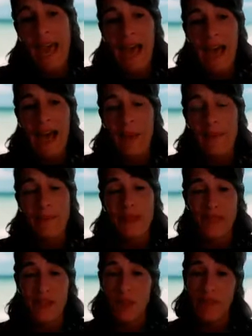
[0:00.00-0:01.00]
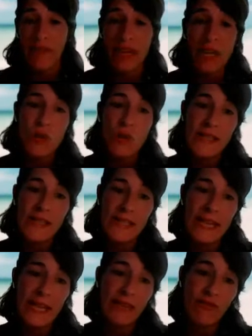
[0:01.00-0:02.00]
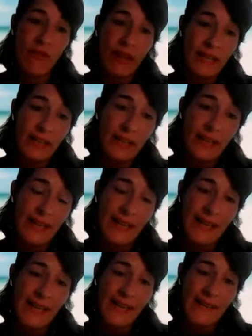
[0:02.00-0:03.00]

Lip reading: As a summary, you will see in green is